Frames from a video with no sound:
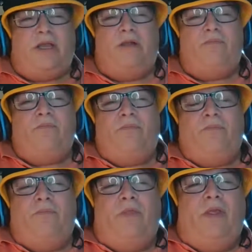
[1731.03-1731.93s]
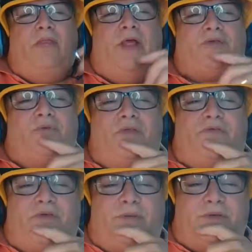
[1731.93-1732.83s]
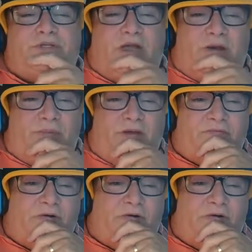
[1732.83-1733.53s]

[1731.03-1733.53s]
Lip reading: and that's where the famous comment